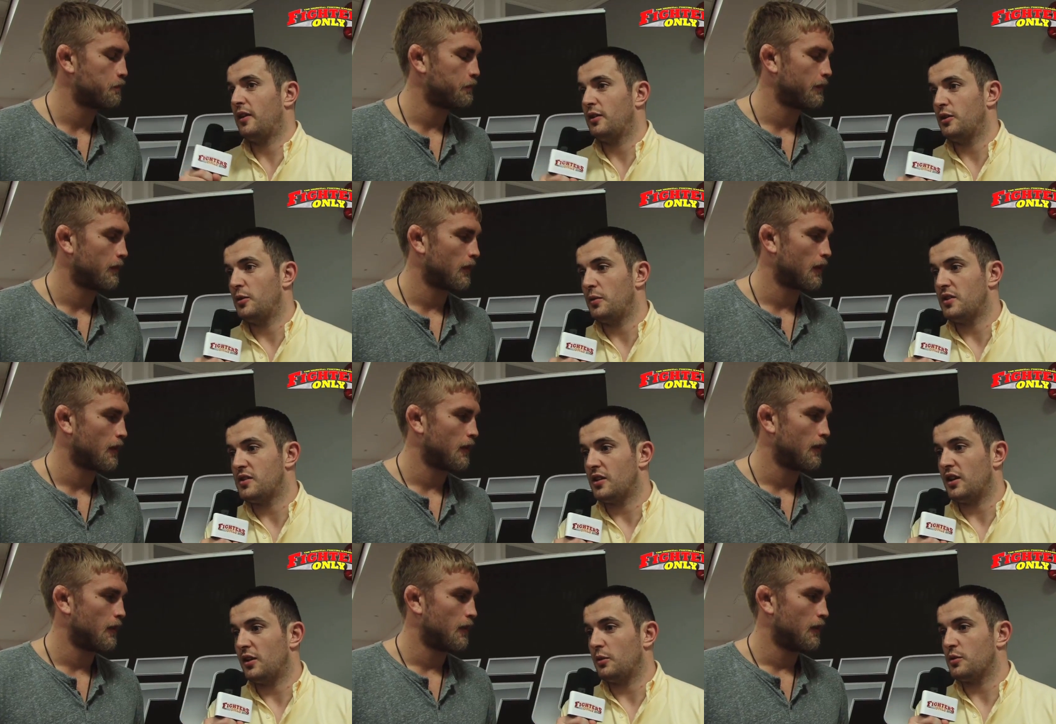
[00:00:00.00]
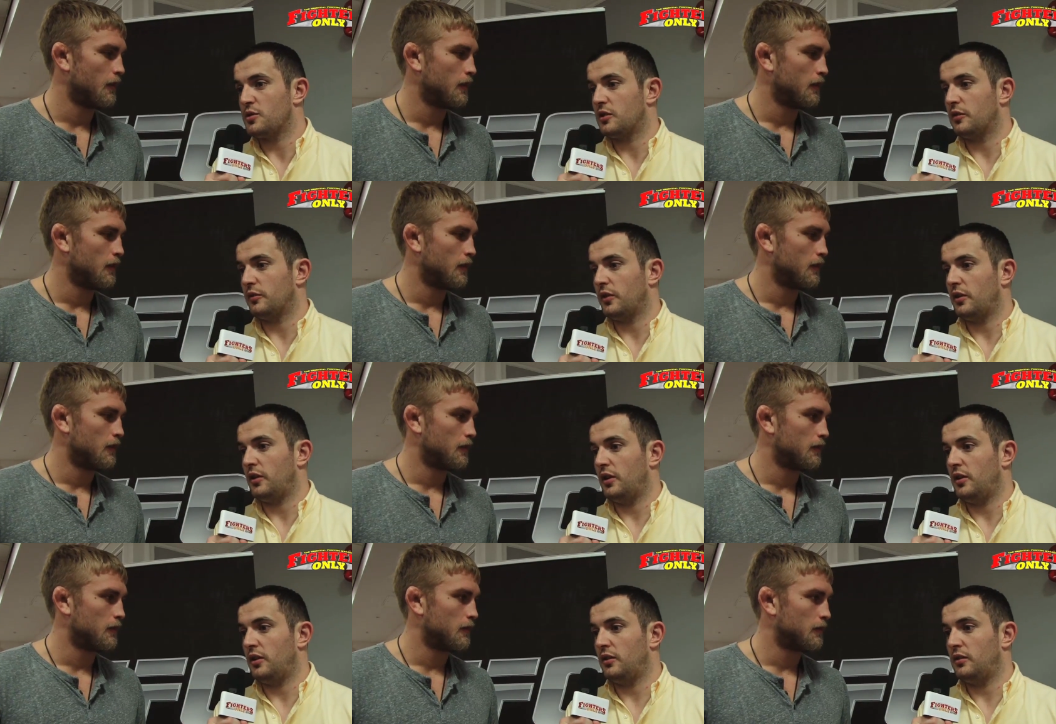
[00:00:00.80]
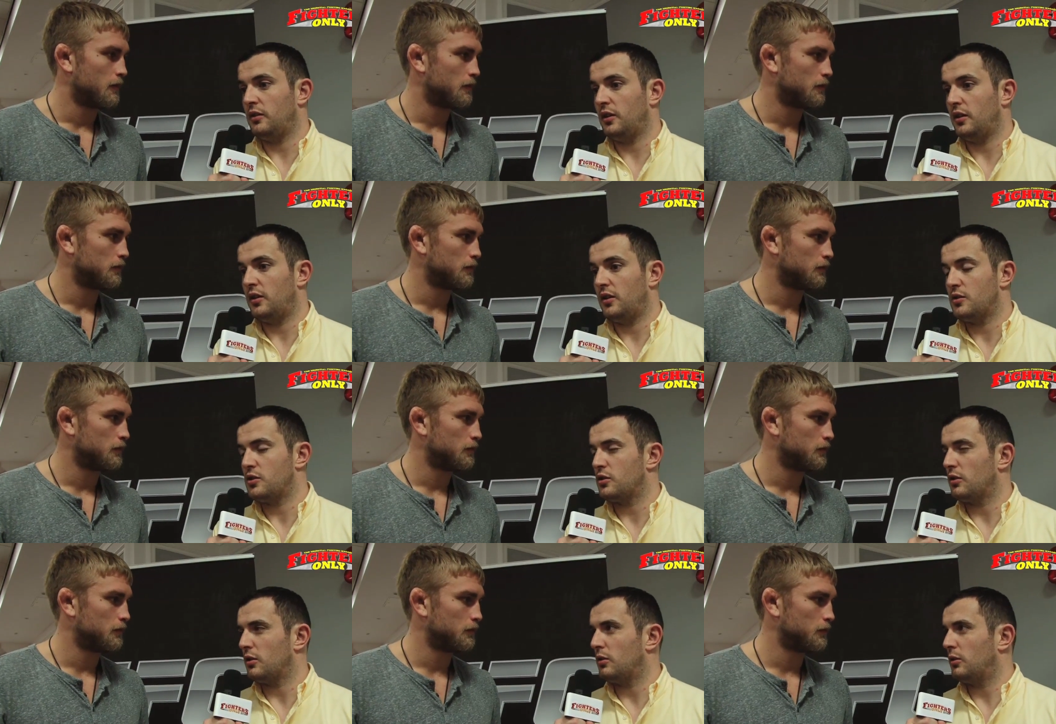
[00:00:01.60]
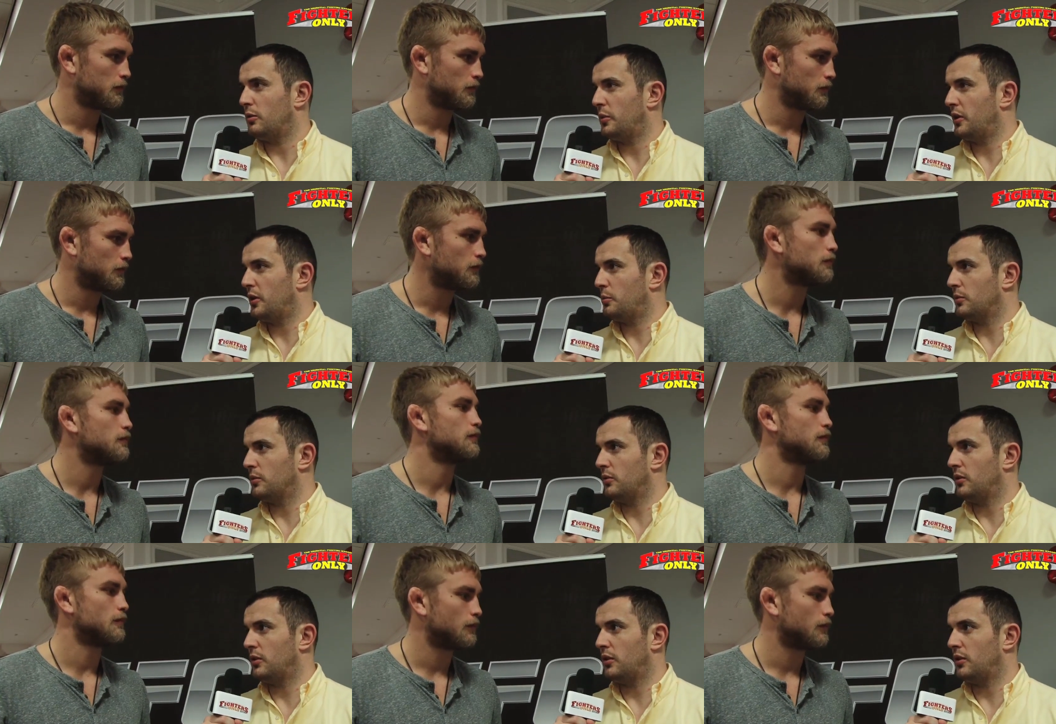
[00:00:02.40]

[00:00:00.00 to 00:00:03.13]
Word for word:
Speaker 1: you beat Thiago Silva in uh, Stockholm in April,